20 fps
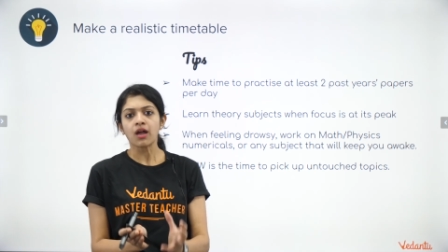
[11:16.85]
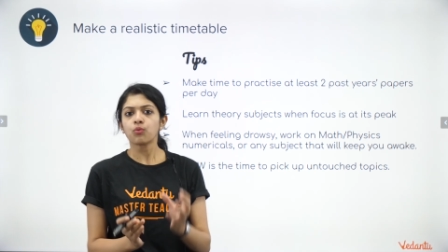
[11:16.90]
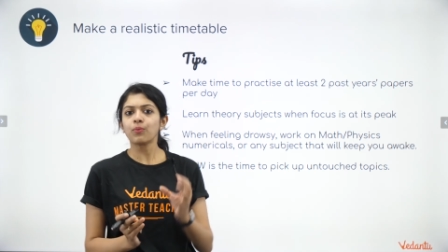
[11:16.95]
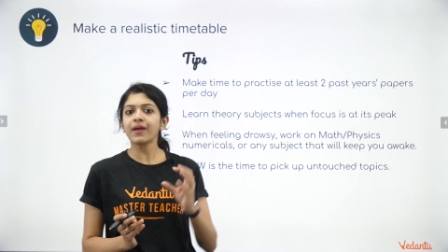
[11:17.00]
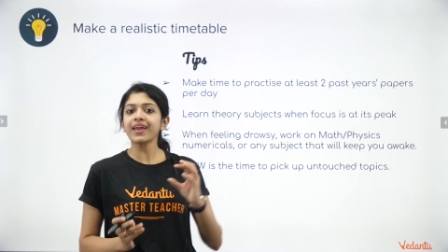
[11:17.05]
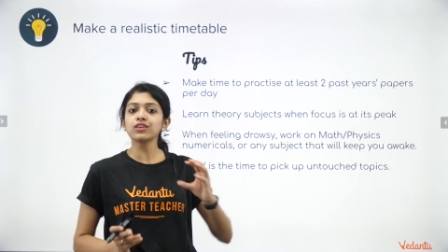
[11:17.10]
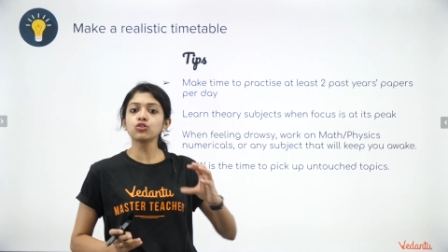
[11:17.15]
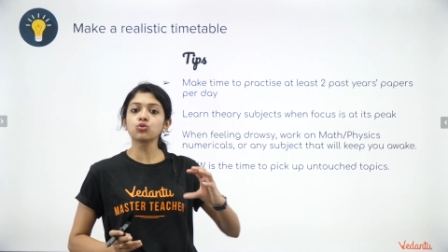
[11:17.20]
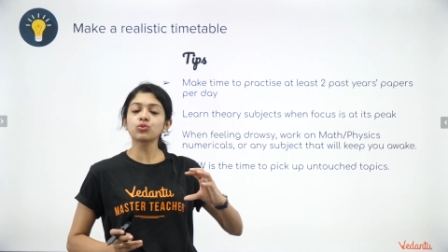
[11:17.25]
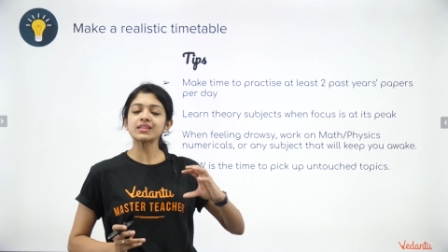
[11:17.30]

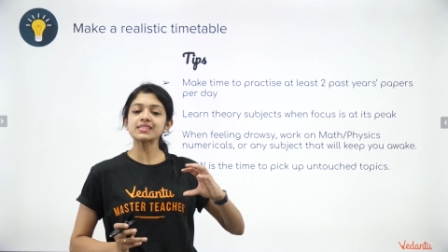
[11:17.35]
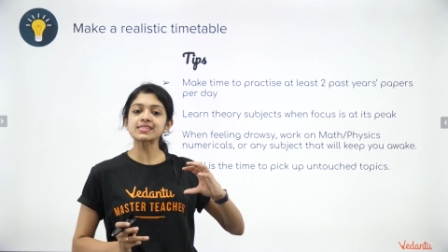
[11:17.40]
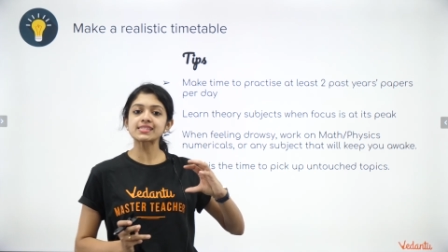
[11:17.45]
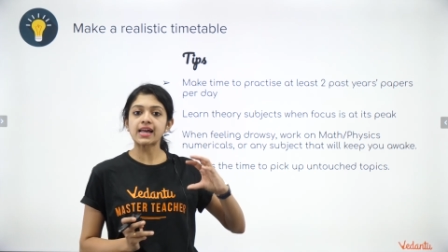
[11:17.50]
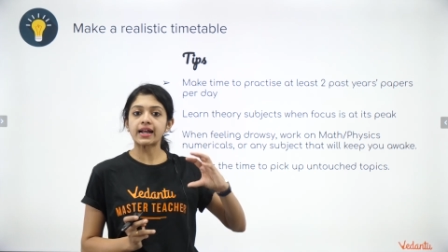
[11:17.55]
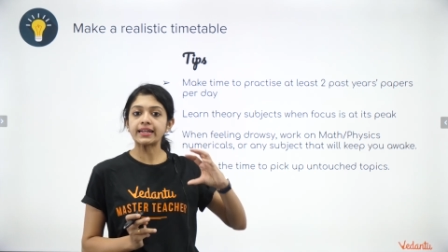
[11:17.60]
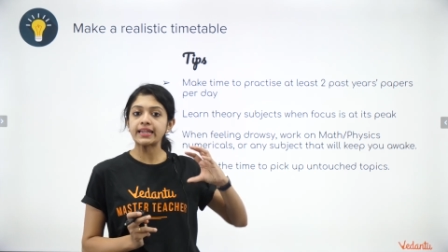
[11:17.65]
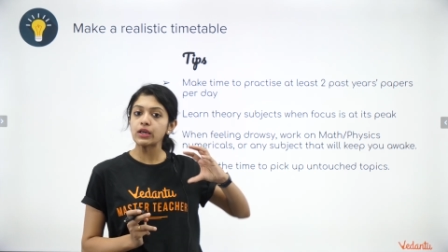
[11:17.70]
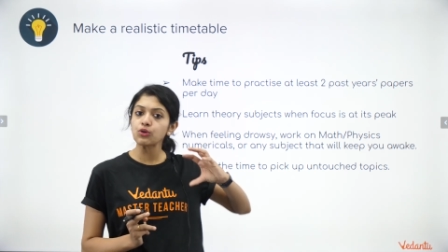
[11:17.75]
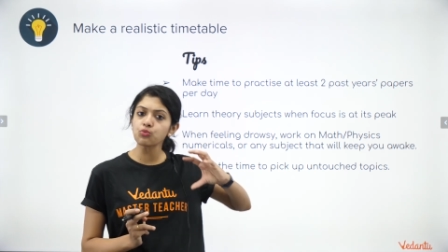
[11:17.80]
where you can
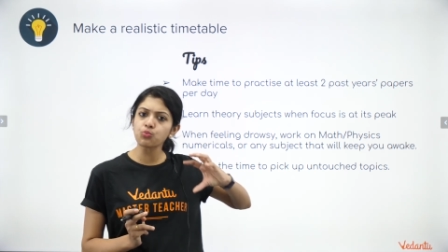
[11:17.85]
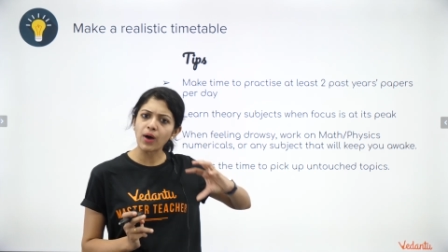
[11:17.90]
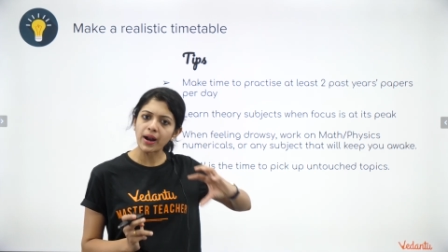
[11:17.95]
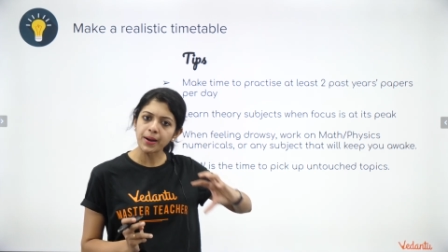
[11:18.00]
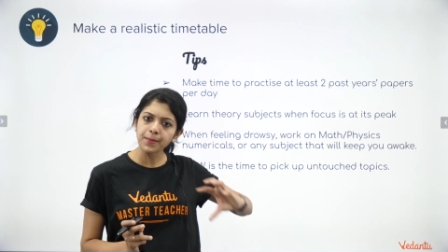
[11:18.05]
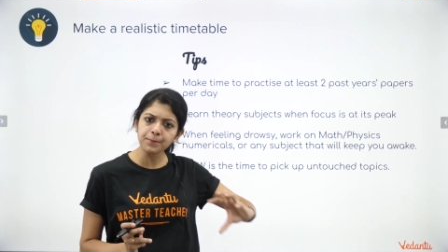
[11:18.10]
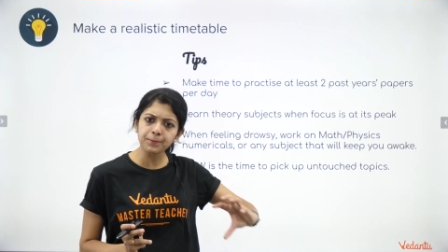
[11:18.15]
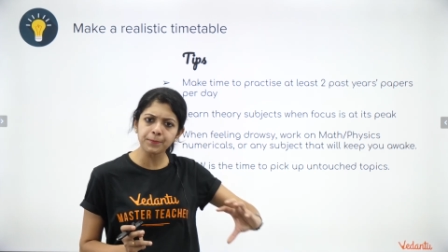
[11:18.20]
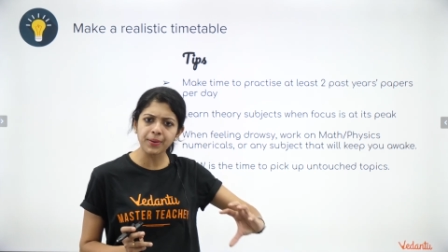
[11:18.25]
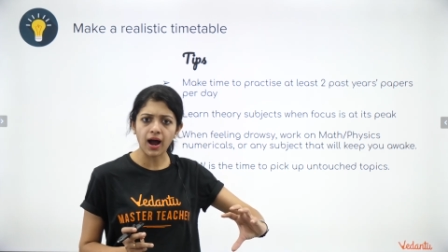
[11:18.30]
study
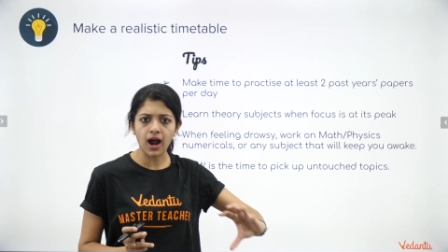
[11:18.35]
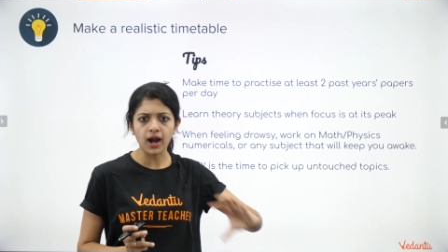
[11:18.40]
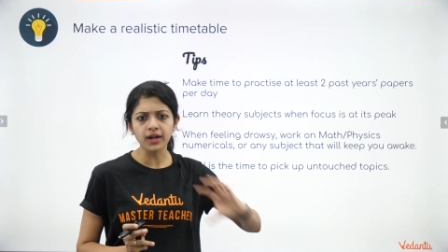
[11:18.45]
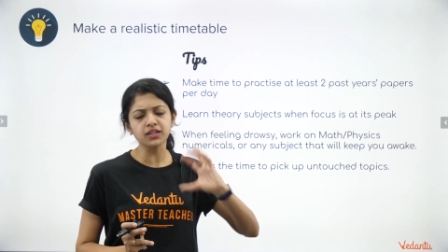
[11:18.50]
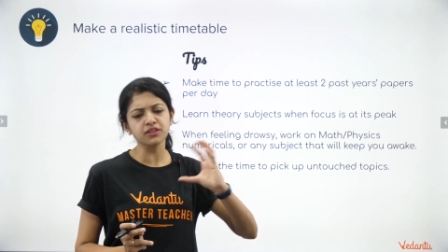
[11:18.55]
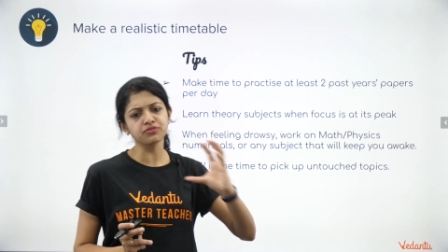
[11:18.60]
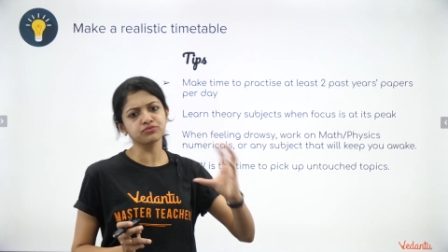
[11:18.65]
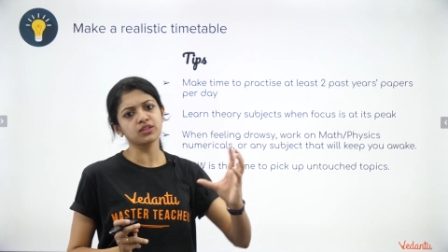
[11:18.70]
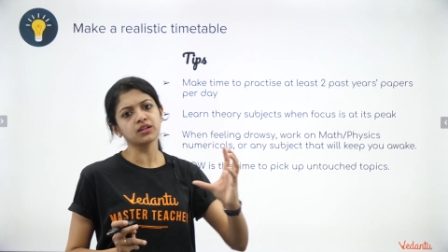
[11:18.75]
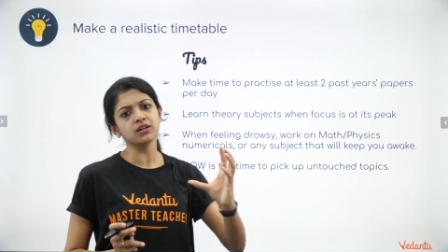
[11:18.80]
one
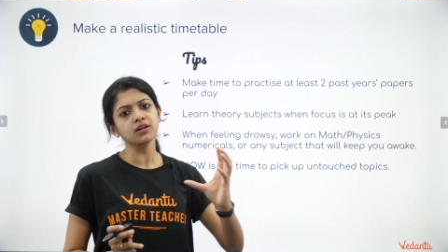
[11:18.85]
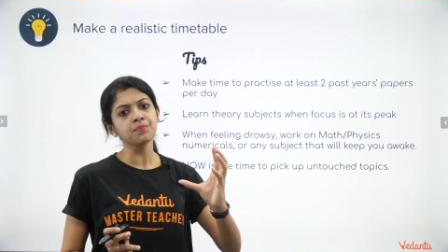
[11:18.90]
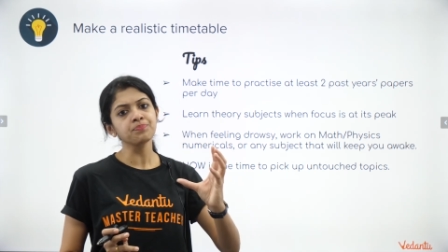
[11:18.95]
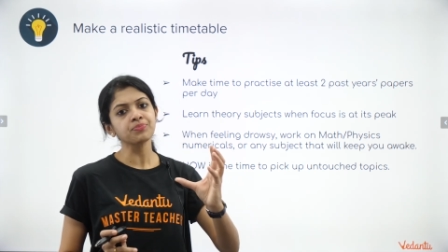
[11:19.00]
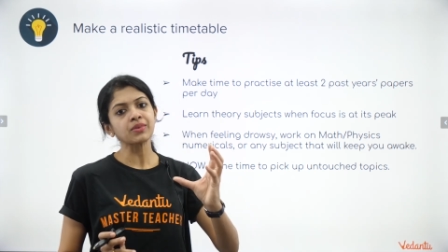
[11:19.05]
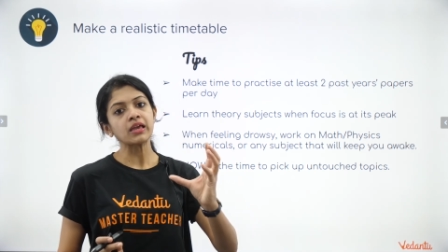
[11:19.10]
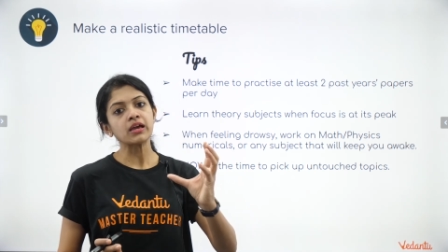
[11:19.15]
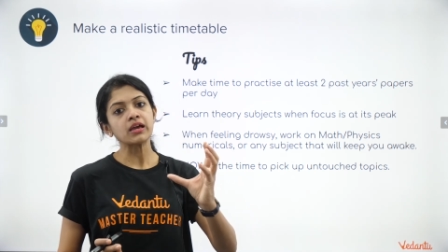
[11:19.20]
part of the